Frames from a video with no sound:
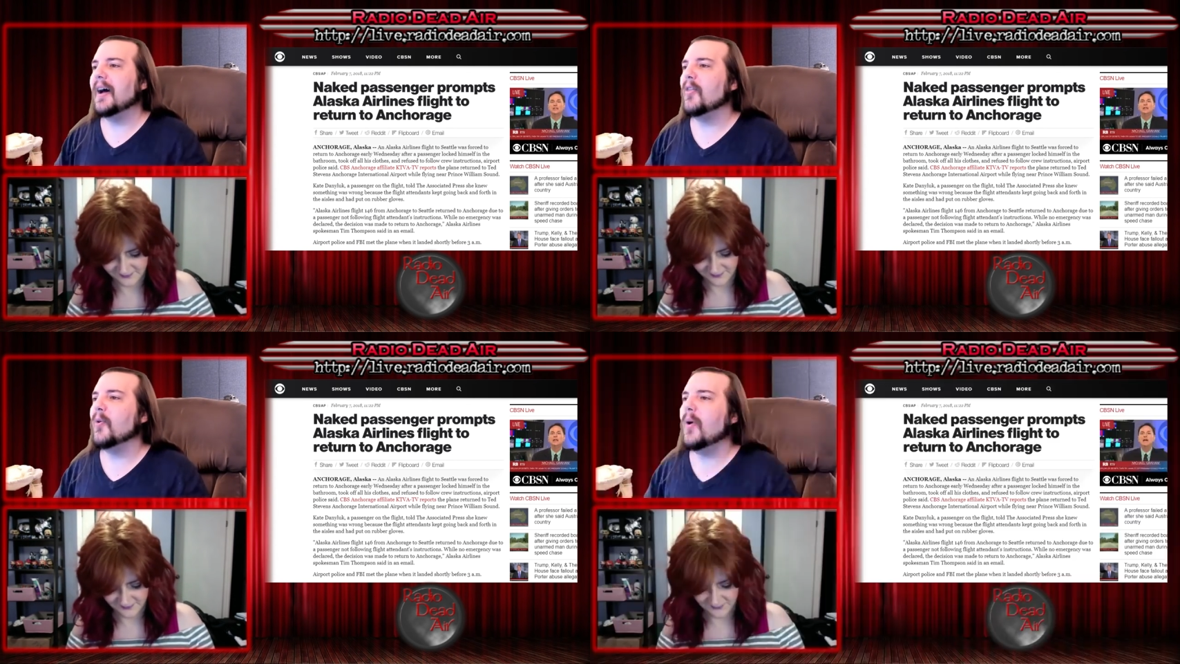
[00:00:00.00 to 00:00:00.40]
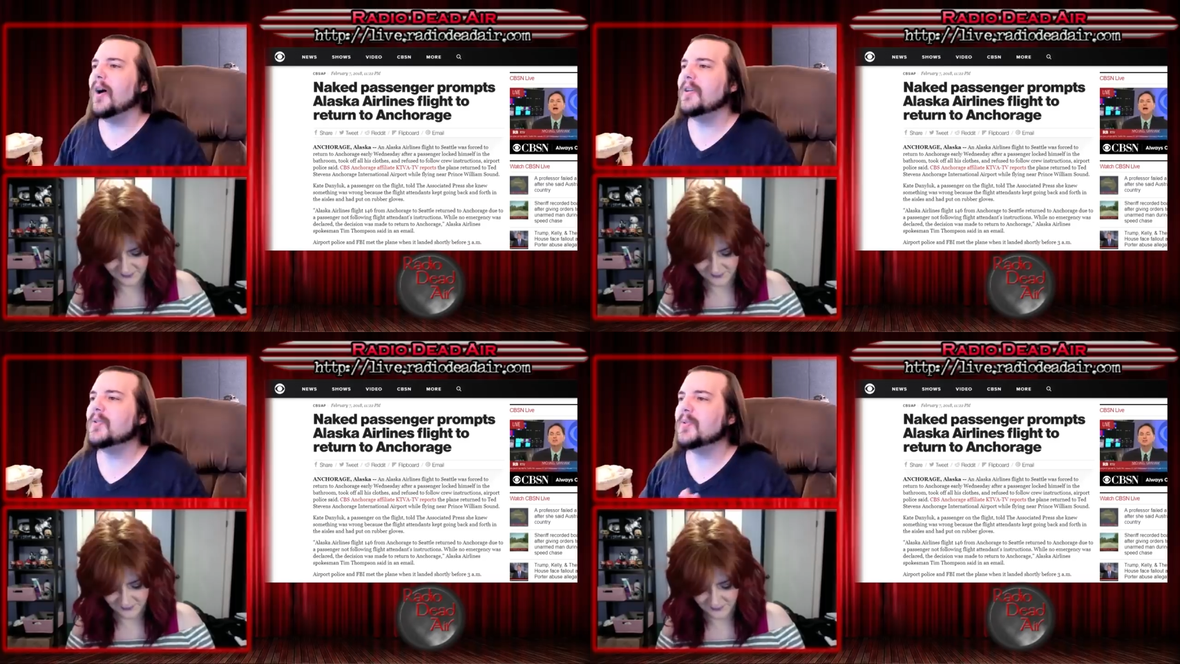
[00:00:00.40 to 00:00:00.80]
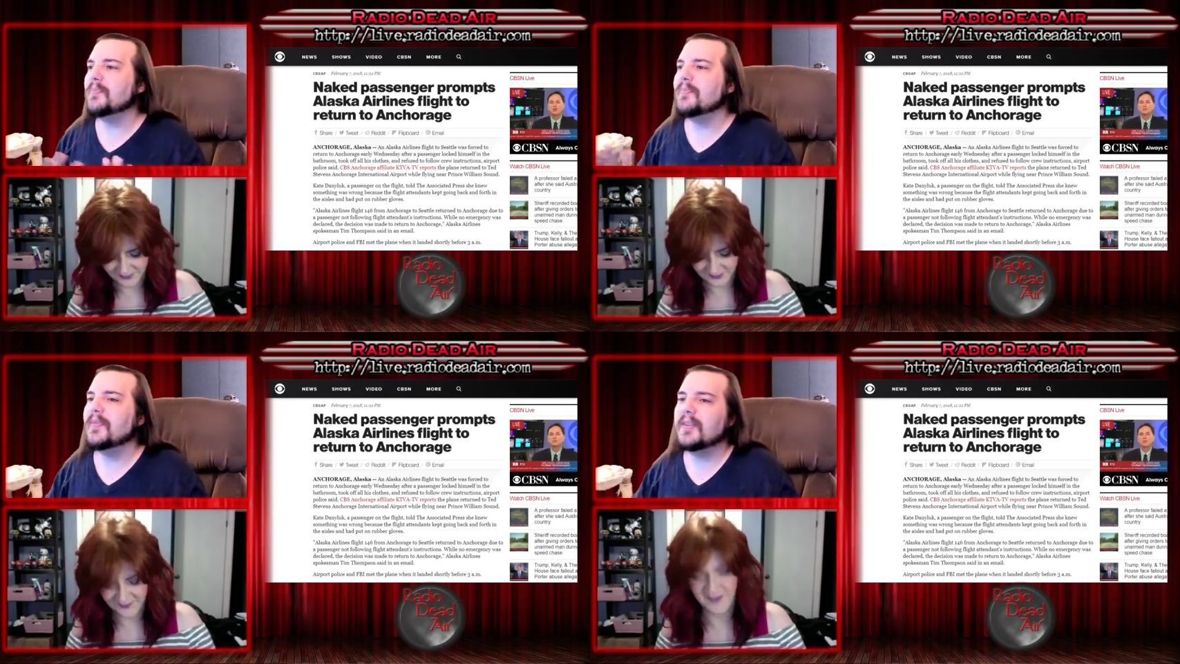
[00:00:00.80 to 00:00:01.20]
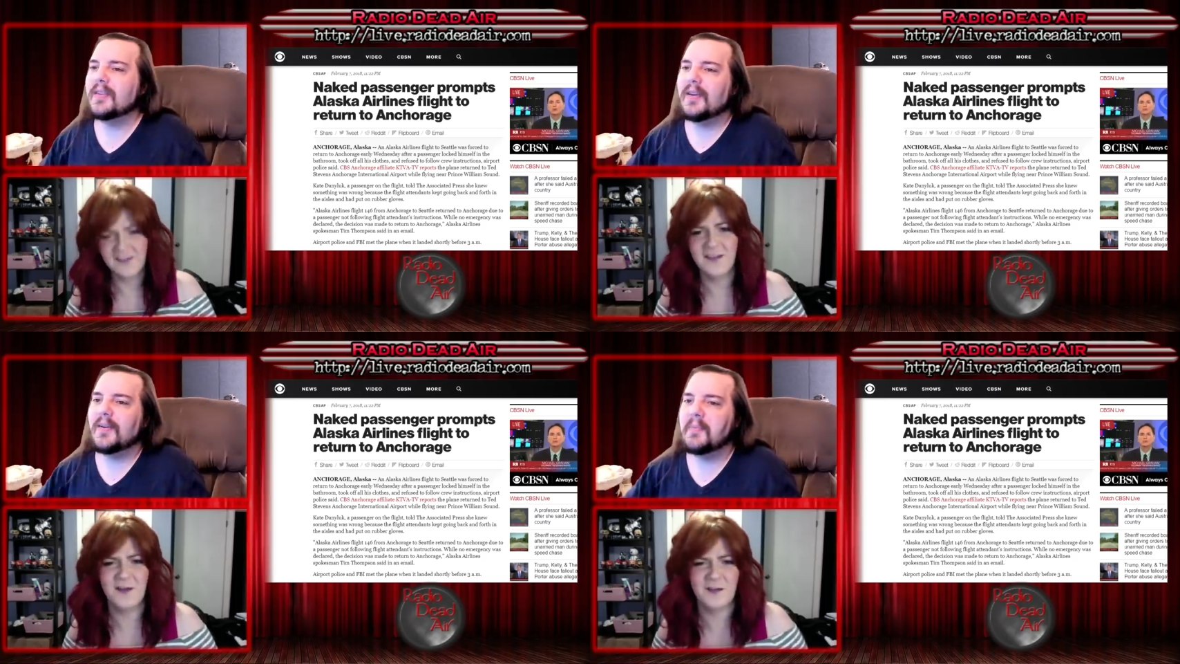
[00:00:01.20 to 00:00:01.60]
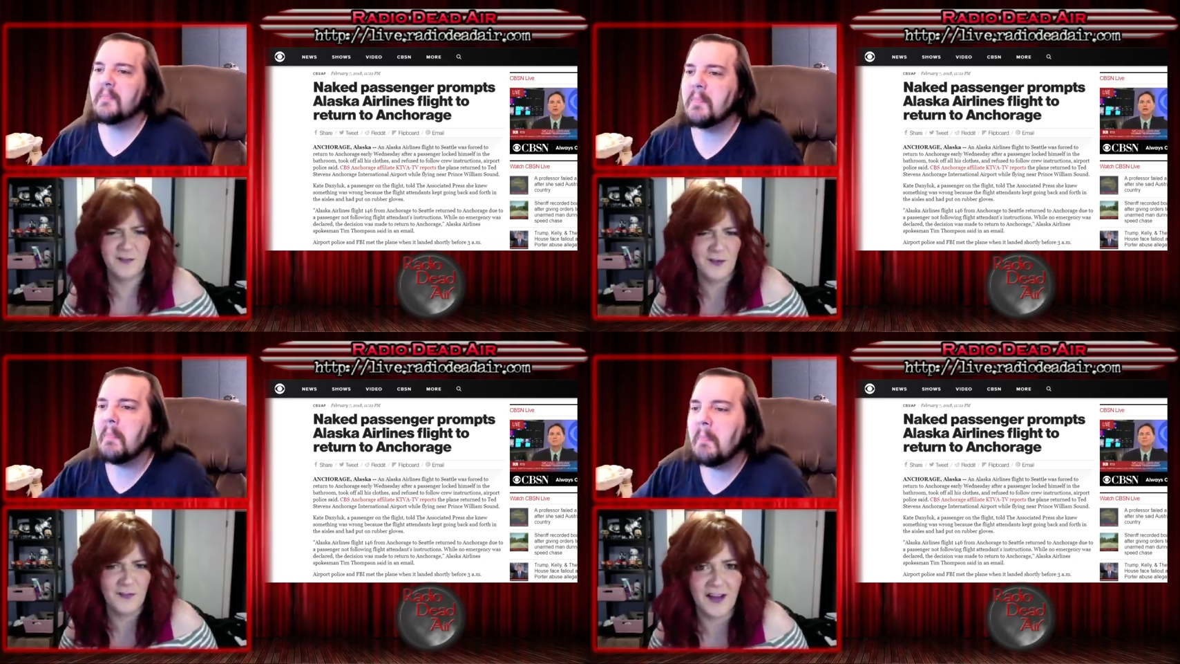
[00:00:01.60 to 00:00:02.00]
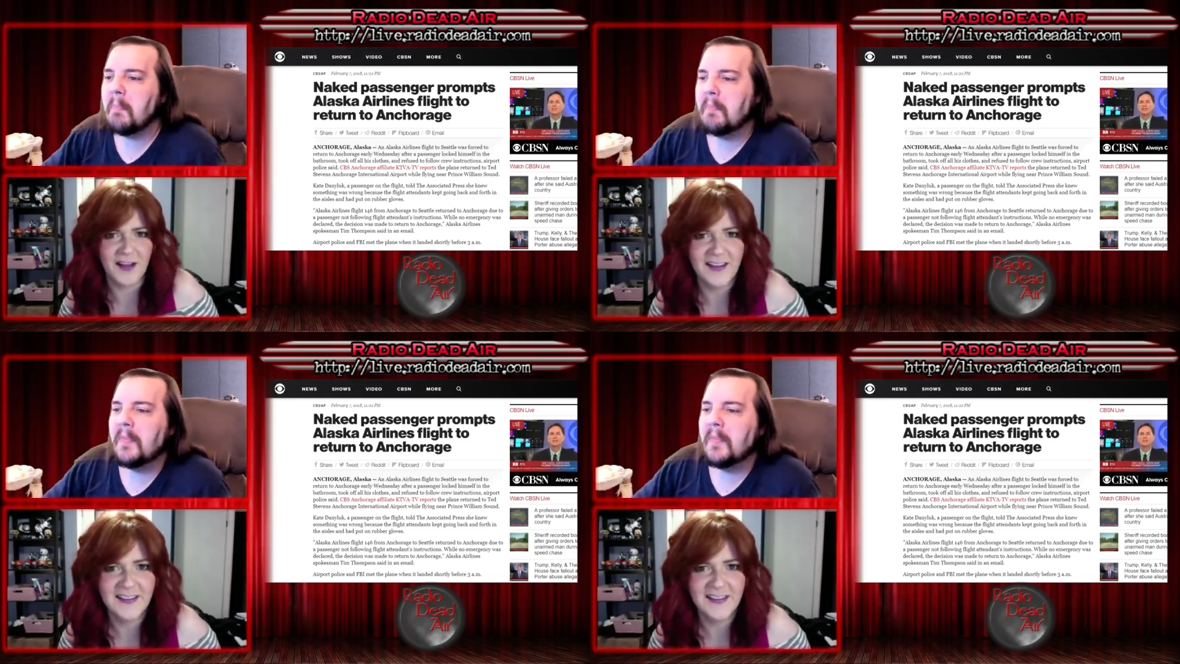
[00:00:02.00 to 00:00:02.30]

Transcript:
Speaker 1: Otherwise, we're conducting a survey.